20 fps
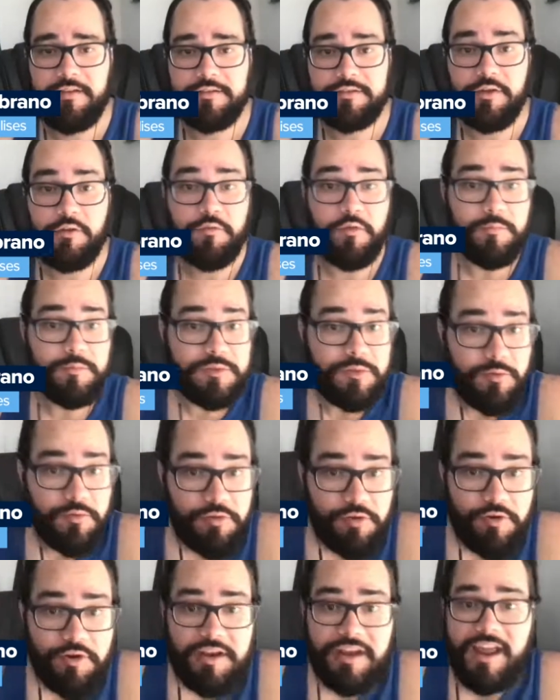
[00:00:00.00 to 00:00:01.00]
So from
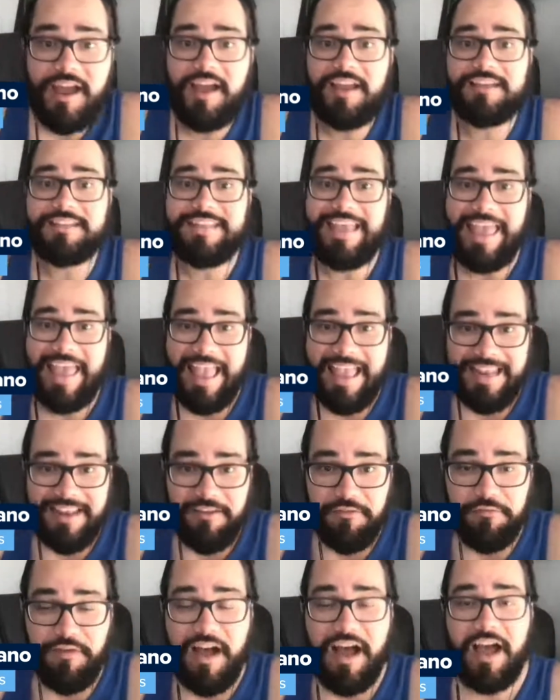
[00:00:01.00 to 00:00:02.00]
239 to
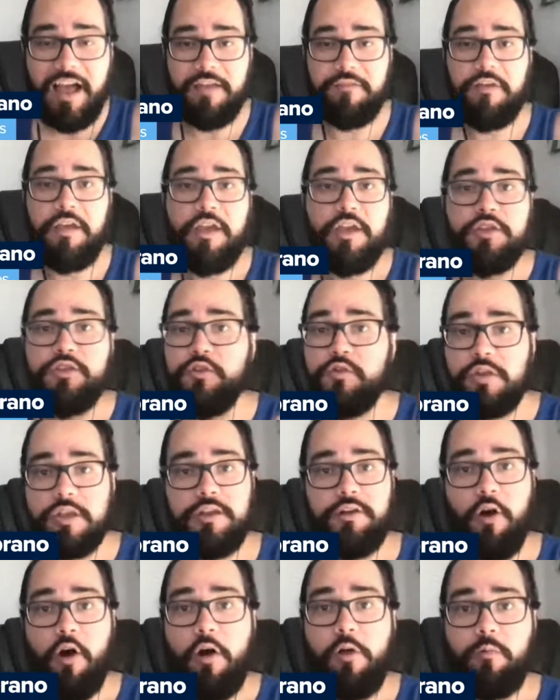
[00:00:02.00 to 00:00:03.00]
85, you
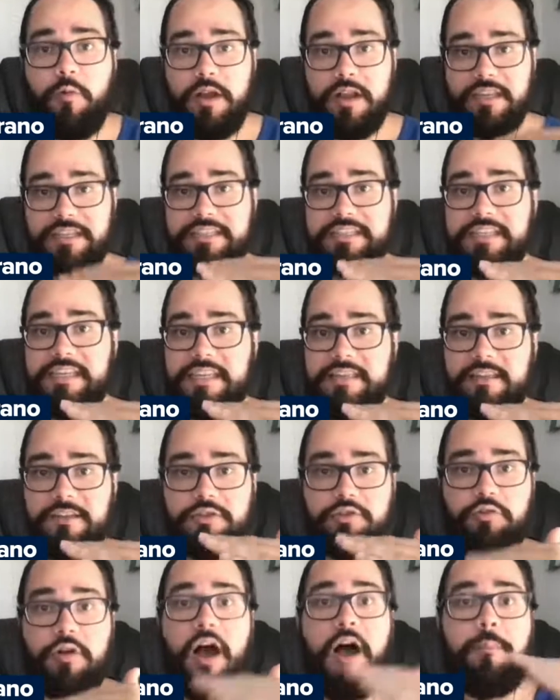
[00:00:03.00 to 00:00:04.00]
can already see
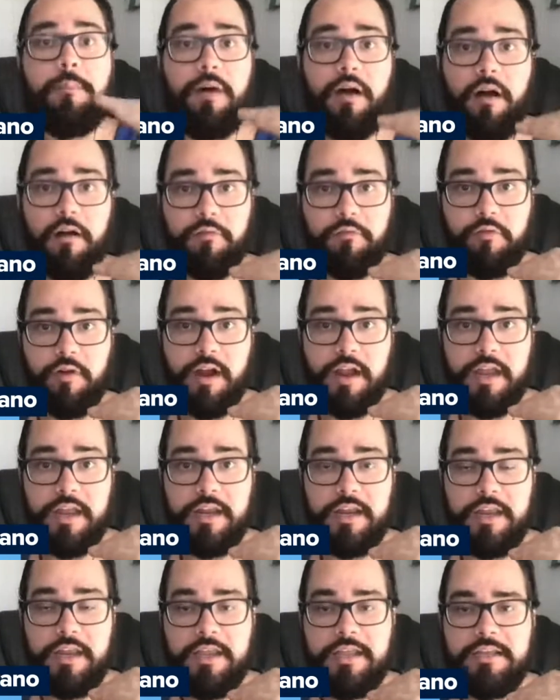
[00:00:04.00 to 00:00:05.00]
the drop off,
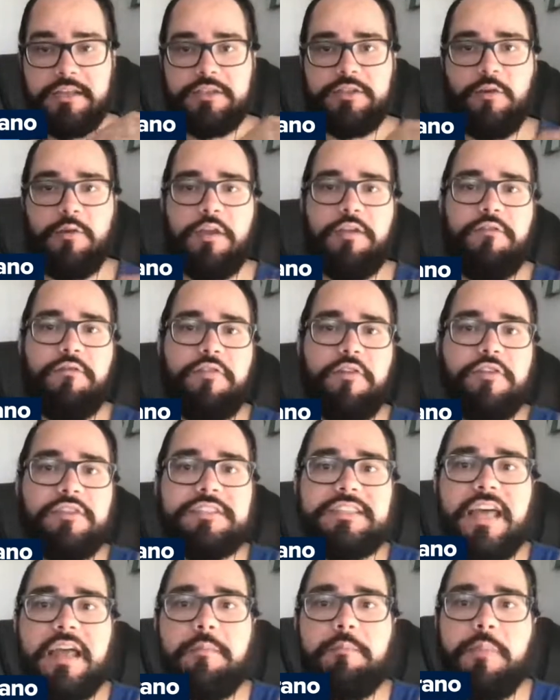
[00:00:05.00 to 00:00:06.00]
right? So if
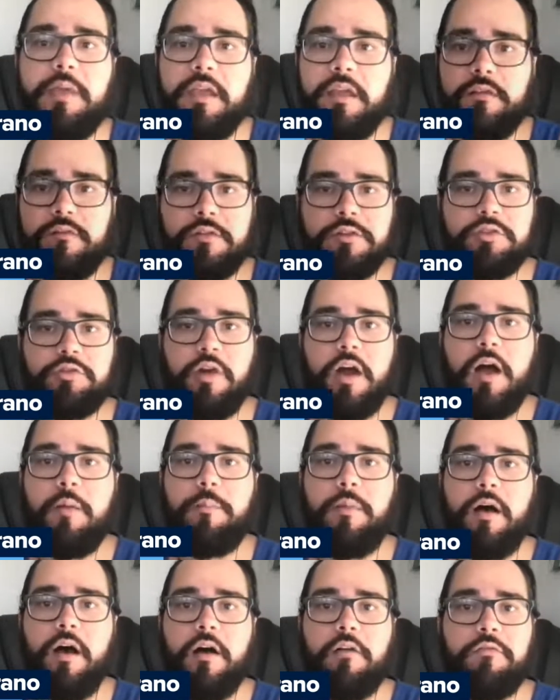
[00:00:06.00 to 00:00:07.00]
there's that big of a
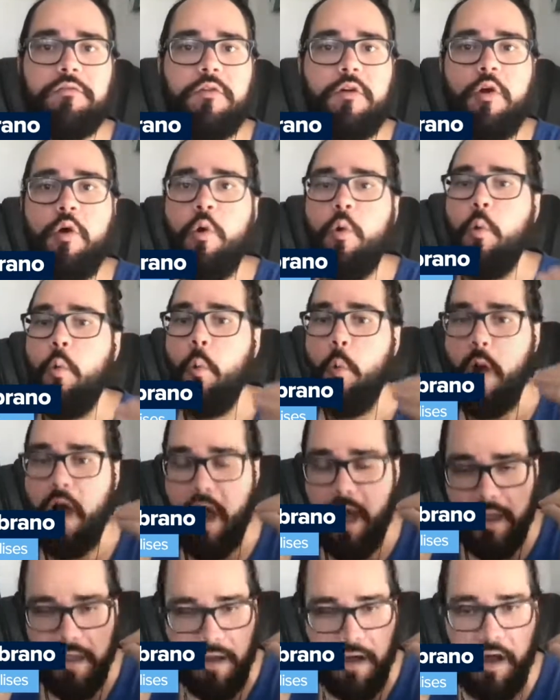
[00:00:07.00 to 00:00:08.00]
drop off,
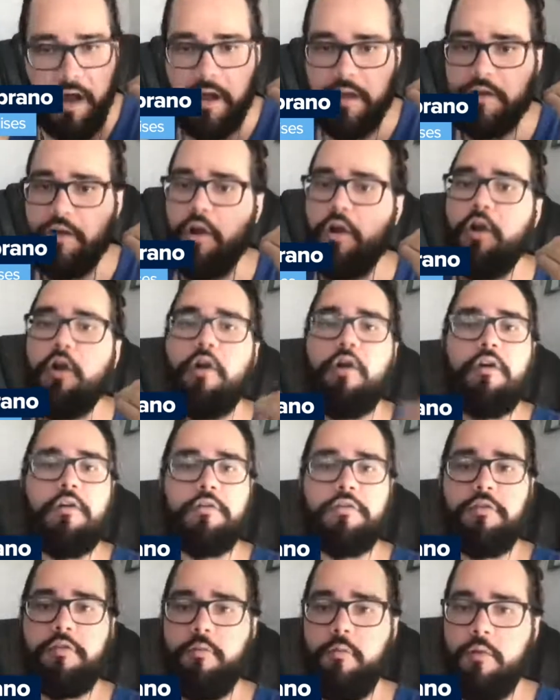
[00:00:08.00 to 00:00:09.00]
why on
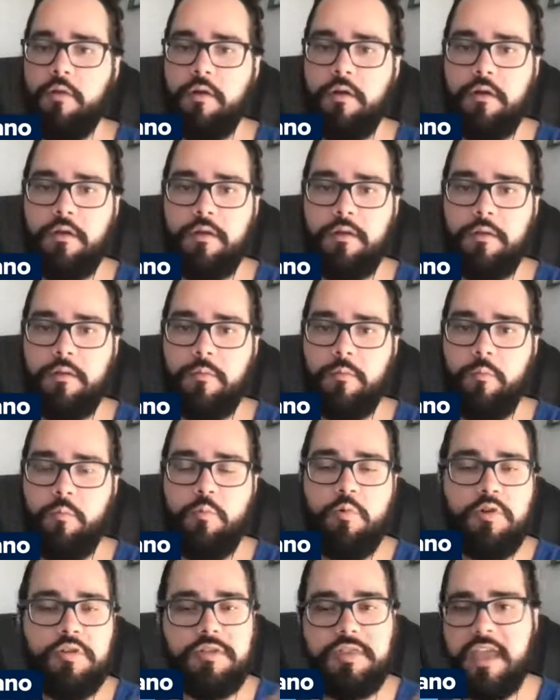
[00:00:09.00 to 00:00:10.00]
earth
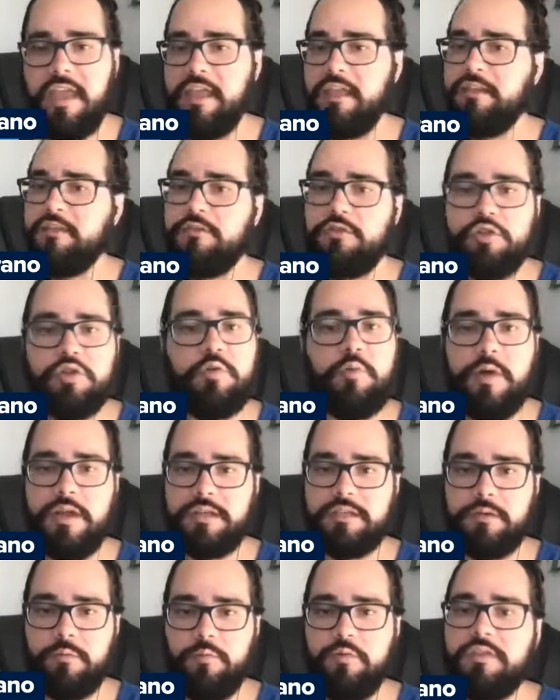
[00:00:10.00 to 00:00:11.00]
would they do
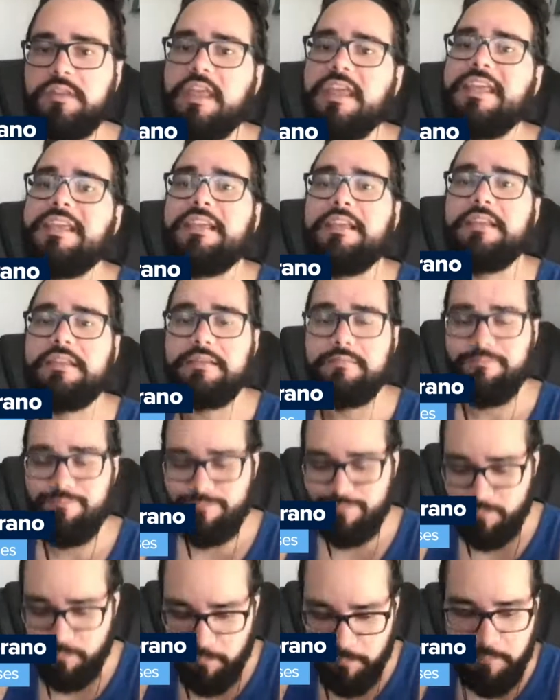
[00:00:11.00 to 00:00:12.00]
it? Would they
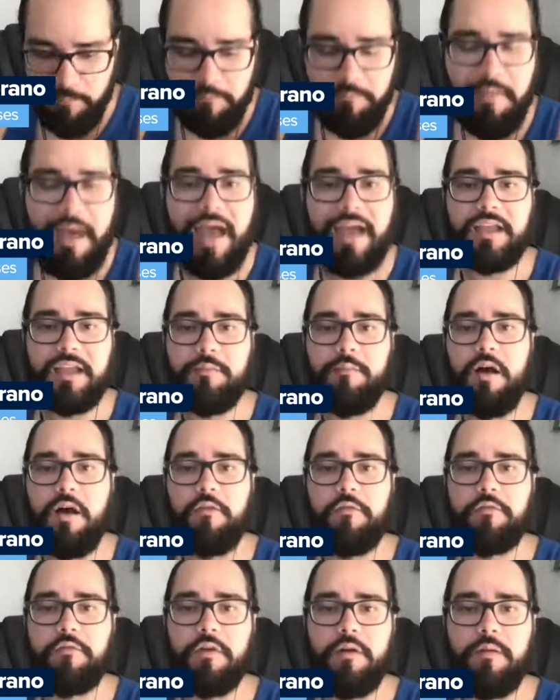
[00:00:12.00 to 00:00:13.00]
back him
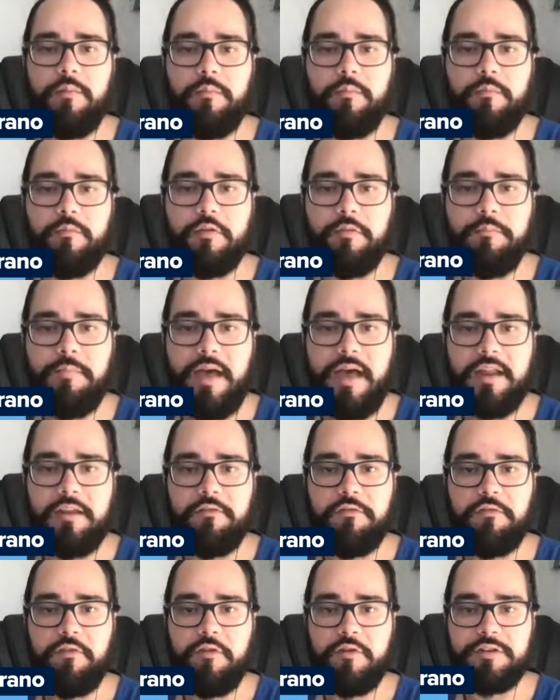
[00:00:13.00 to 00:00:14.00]
off from
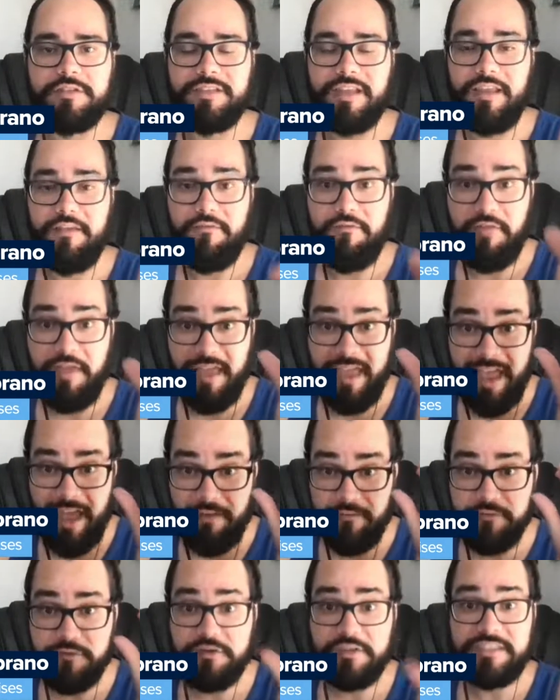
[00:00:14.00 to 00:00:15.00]
batting first if they
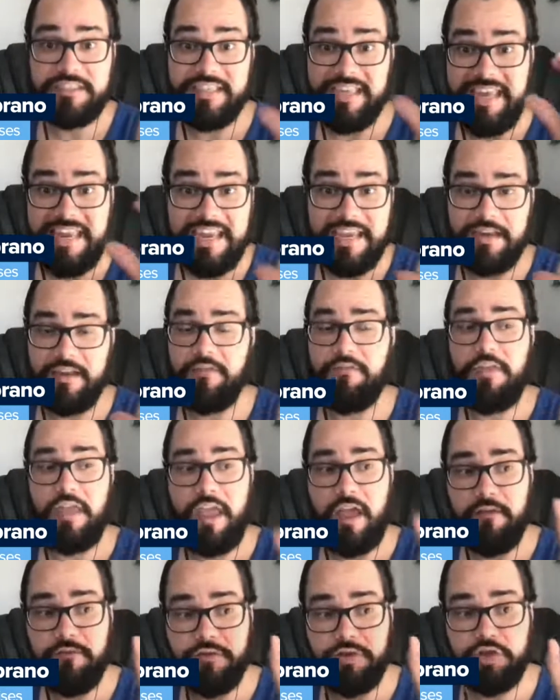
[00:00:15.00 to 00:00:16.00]
have
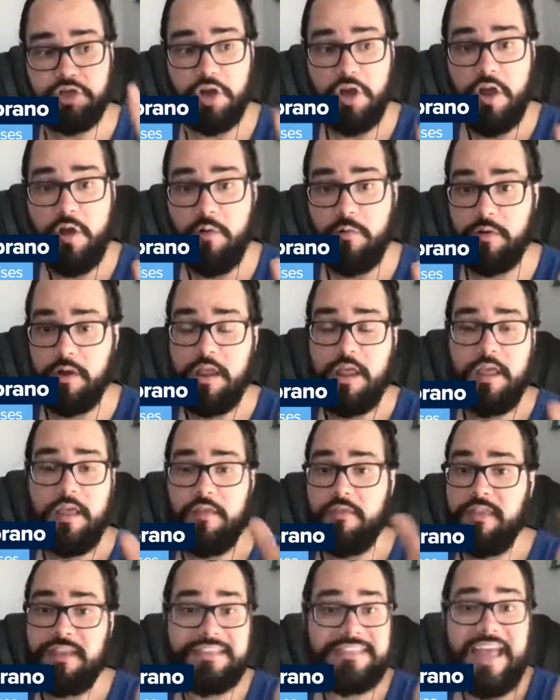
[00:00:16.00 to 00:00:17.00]
shown,
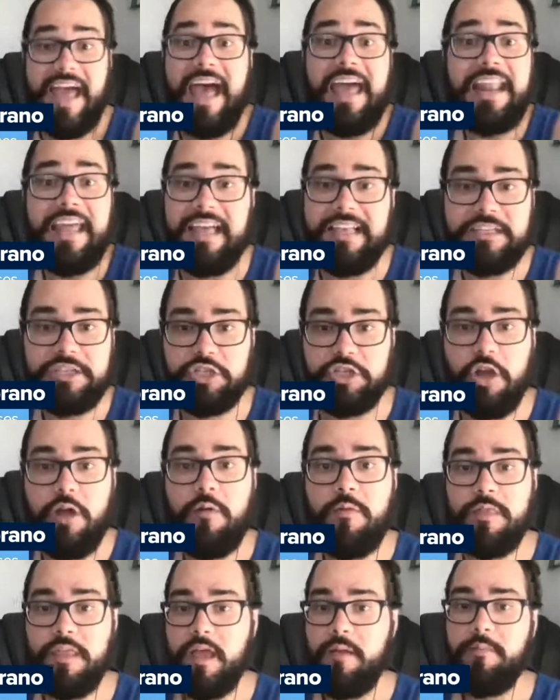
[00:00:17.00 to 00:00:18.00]
the data has
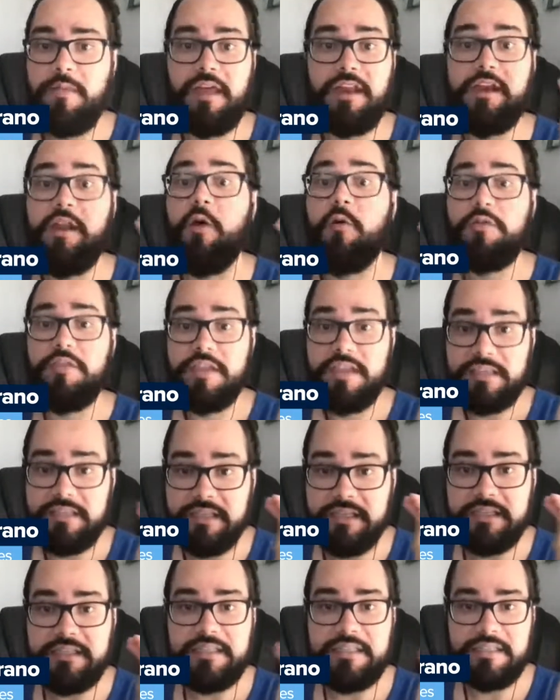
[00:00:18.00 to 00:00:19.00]
shown them that no,
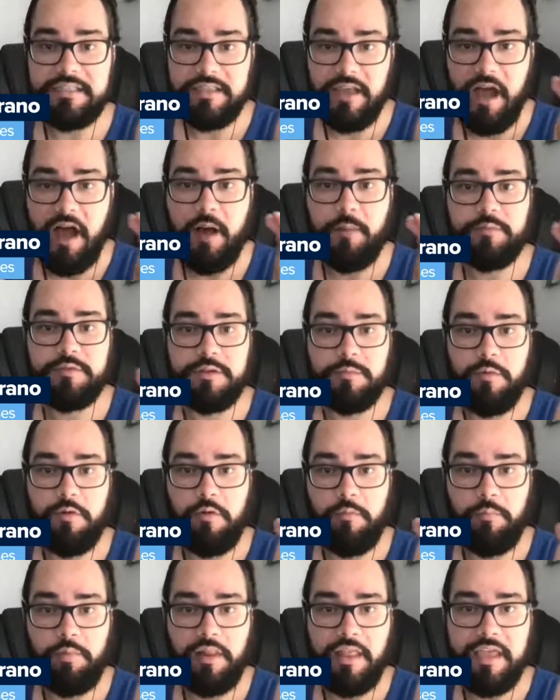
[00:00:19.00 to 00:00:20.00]
this is his
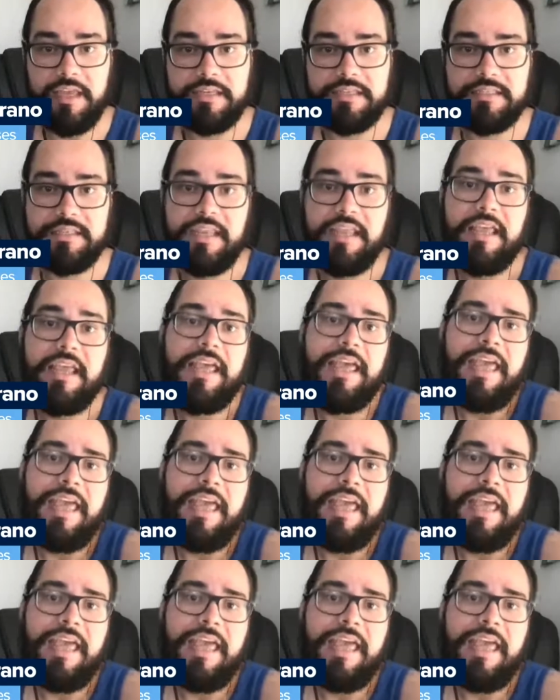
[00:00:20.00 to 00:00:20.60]
optimal place?